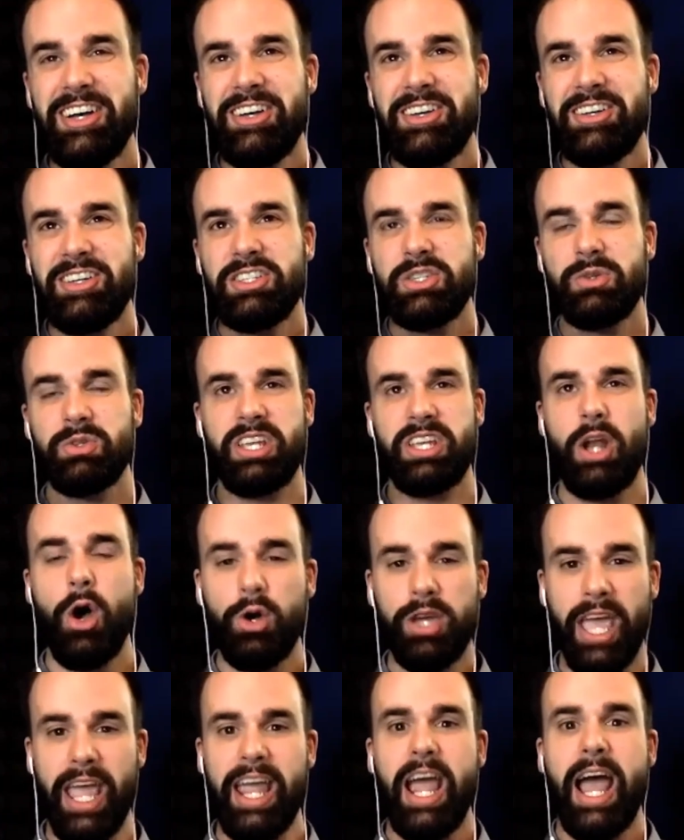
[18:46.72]
So we said,
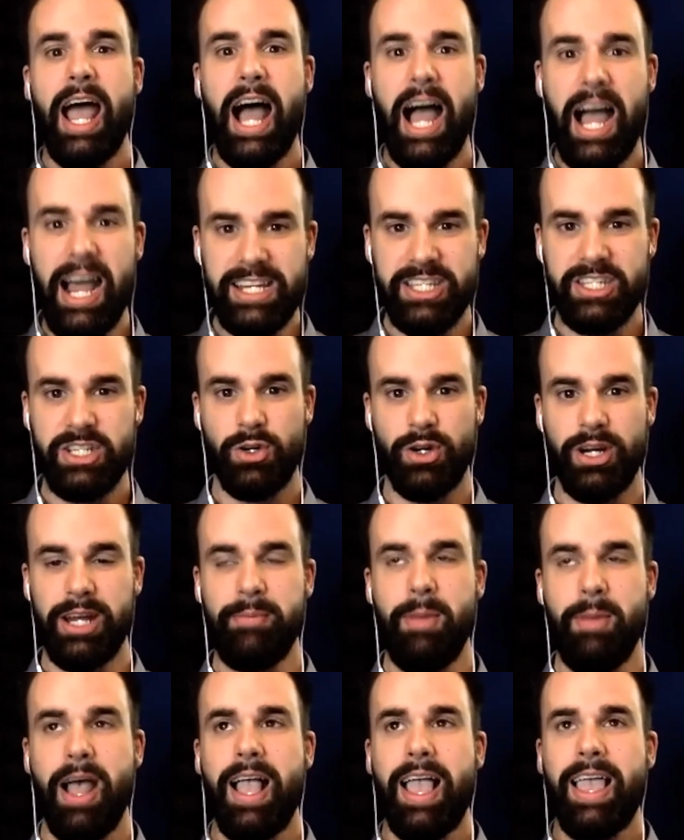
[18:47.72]
okay, ice cream.
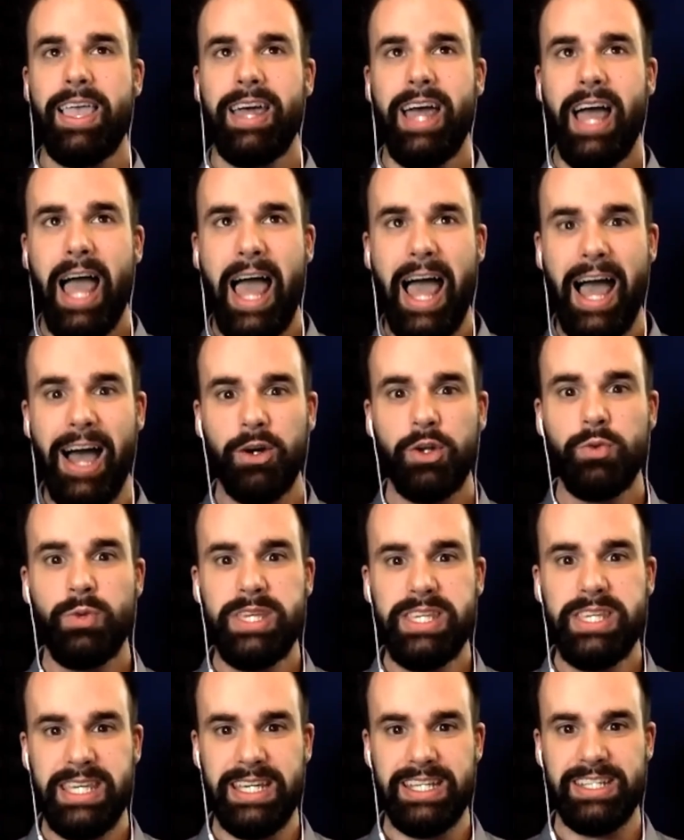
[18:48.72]
How do
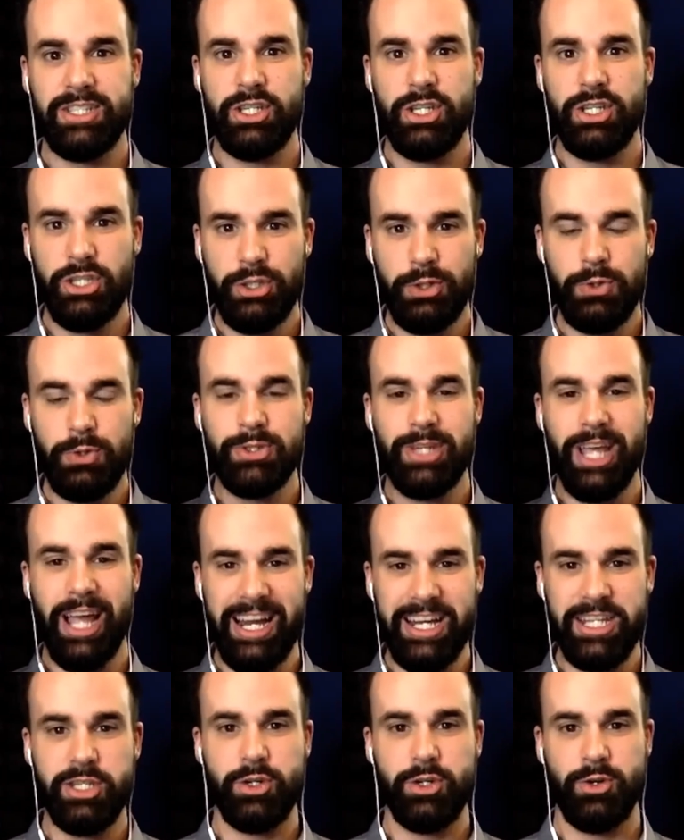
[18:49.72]
we get to use
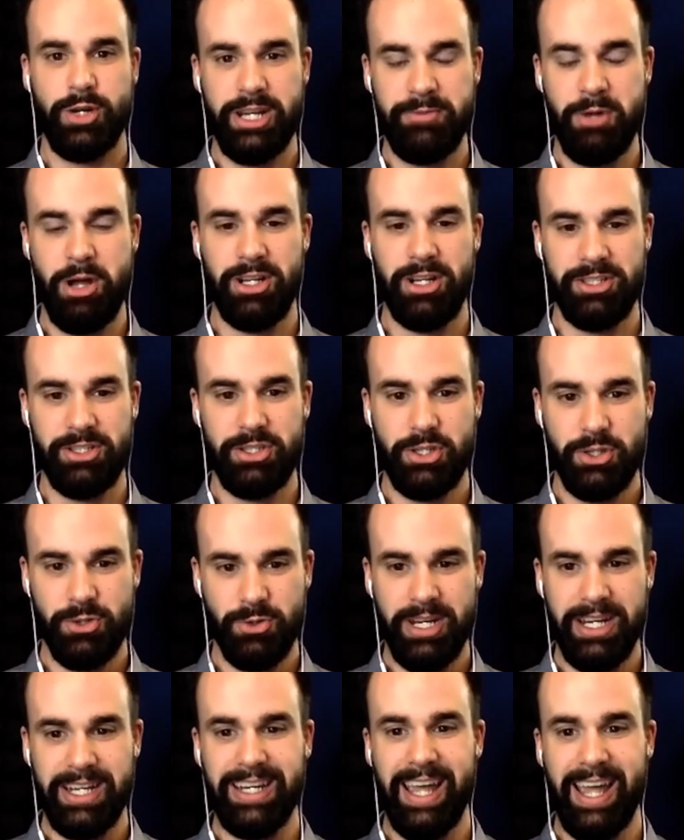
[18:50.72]
ice cream on
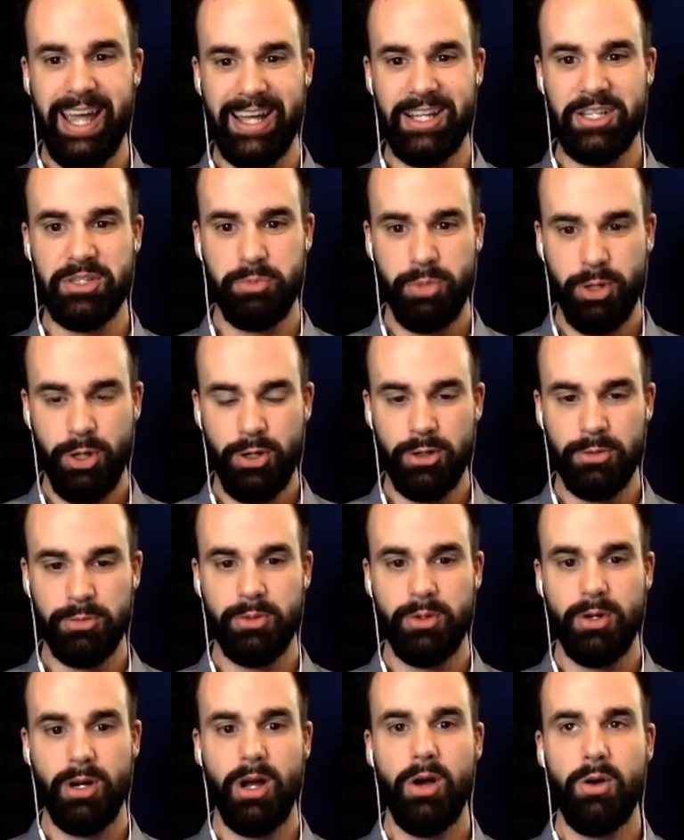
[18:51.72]
screen as poop?
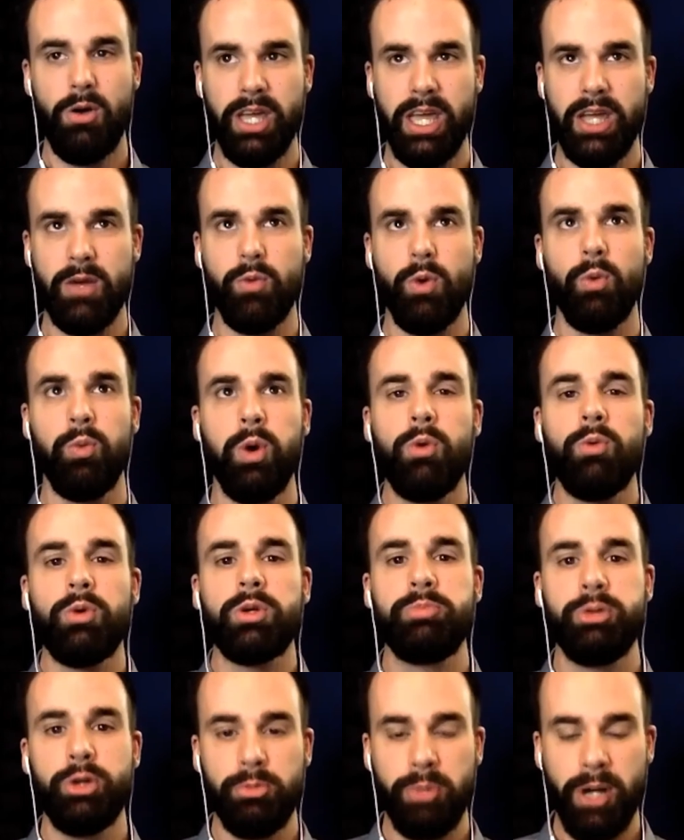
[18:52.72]
Okay, well, what
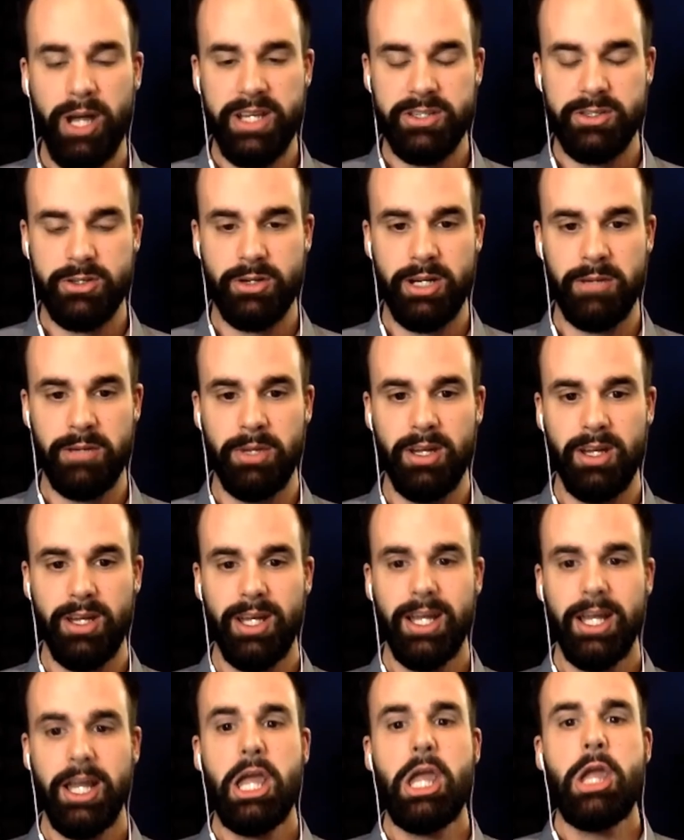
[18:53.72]
would poop ice cream?
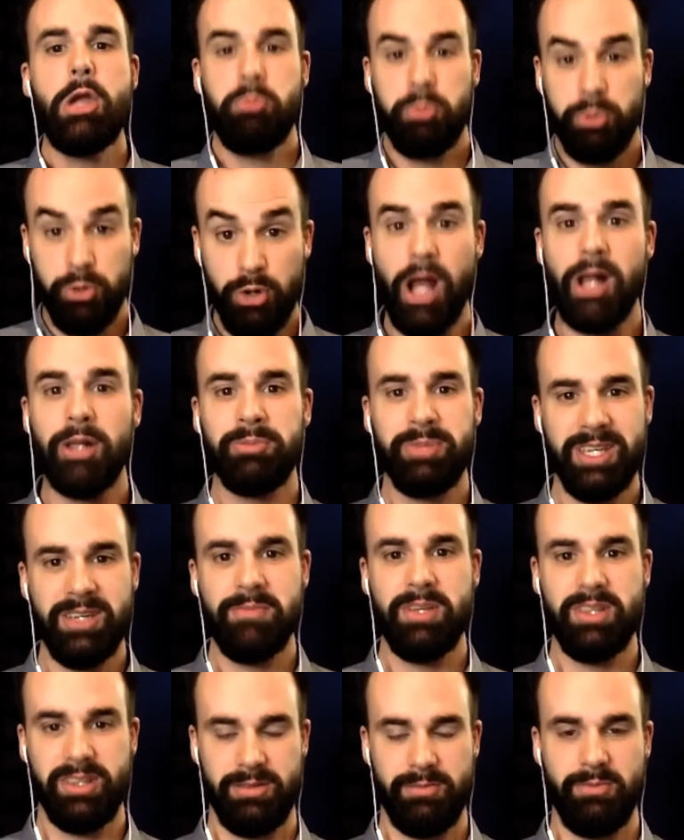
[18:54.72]
Probably be a
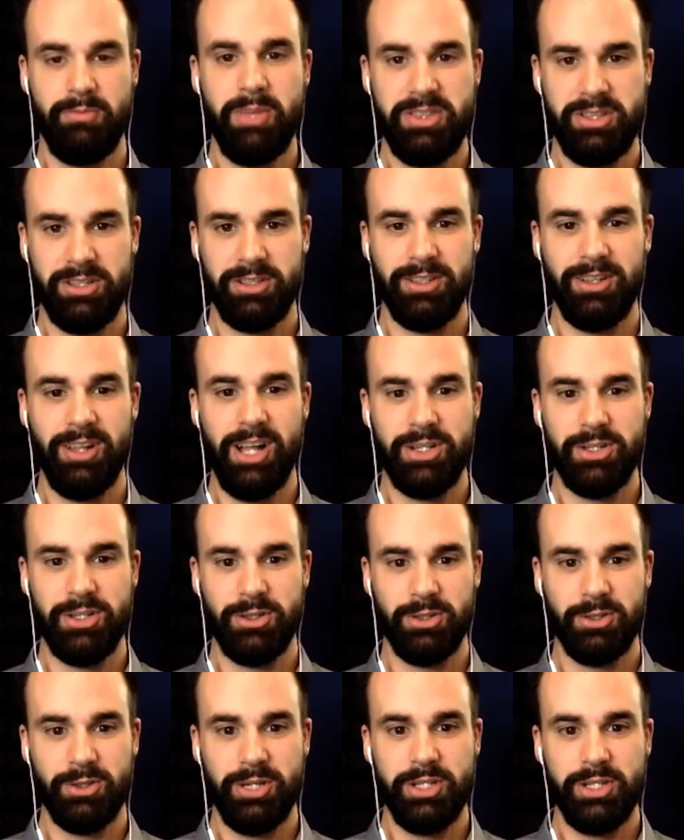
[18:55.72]

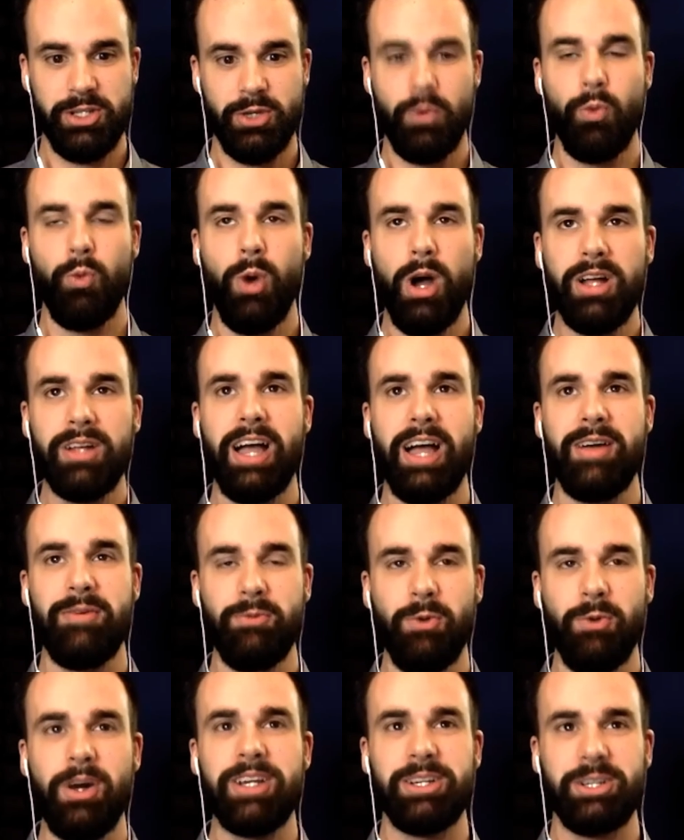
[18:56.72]
mythological creature.
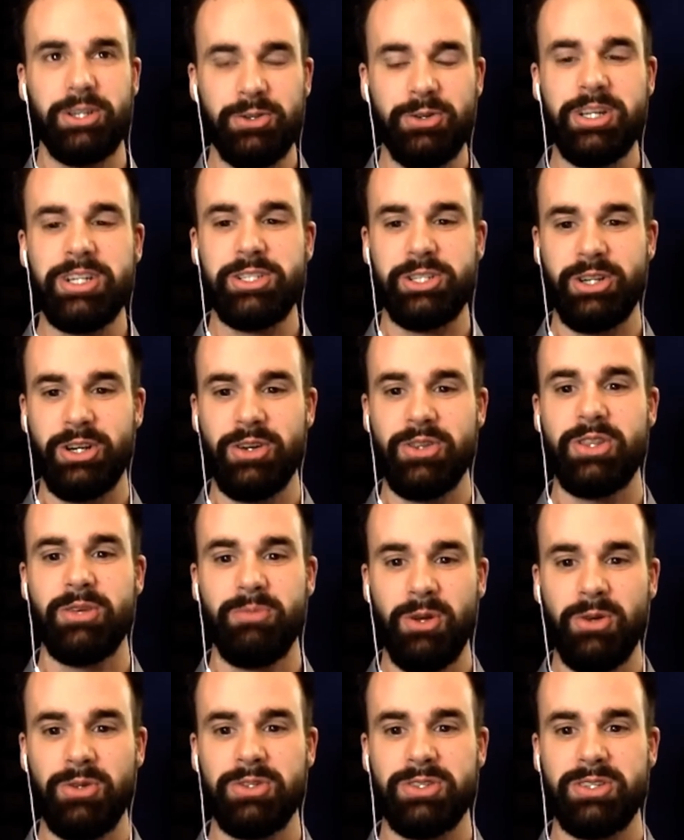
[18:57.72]
What creature
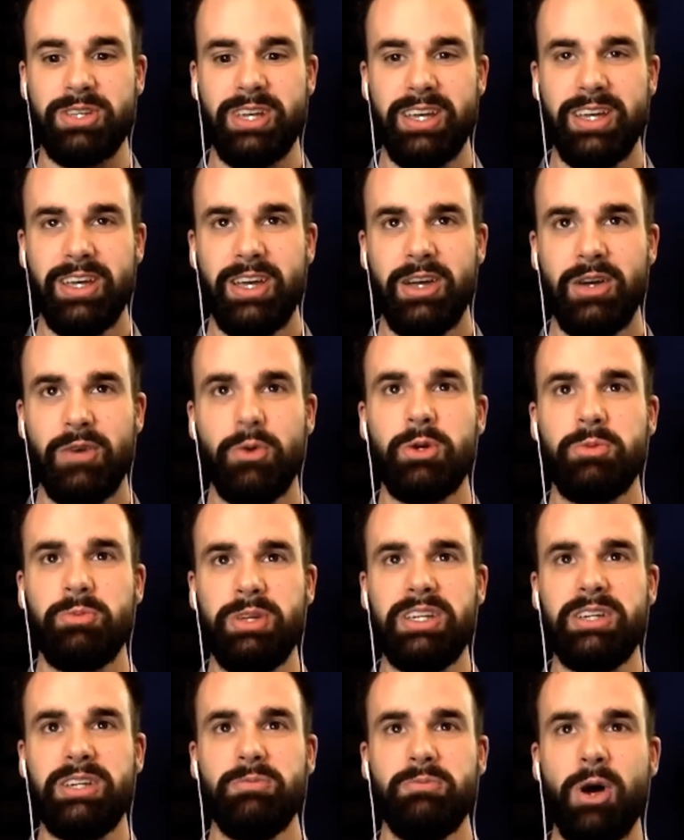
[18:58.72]
would
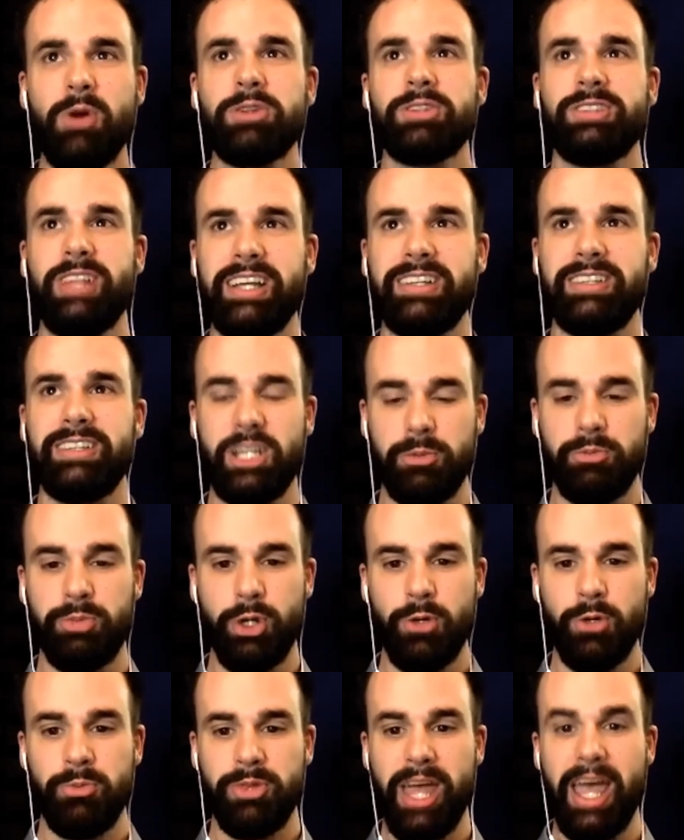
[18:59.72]
be most likely to
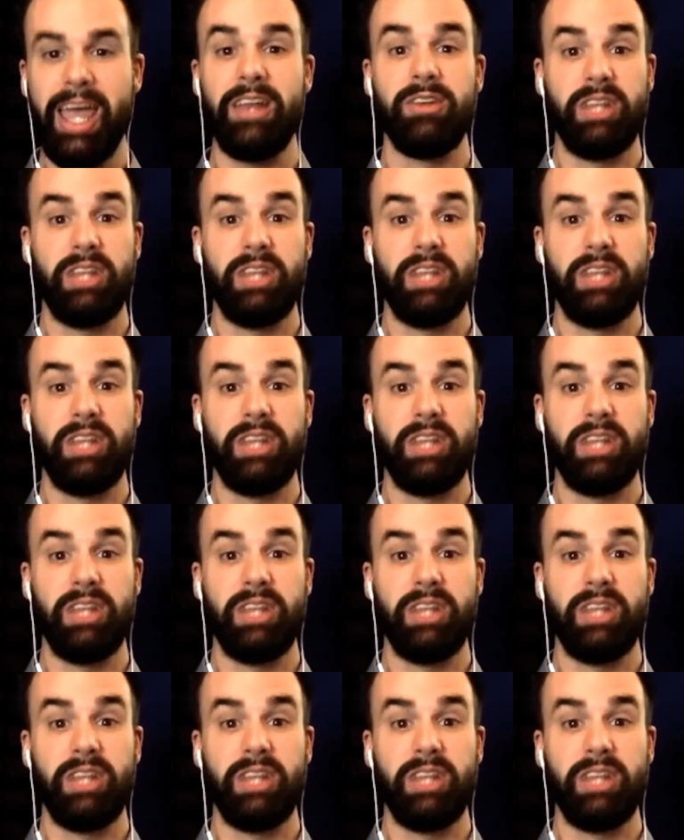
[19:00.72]
poop that?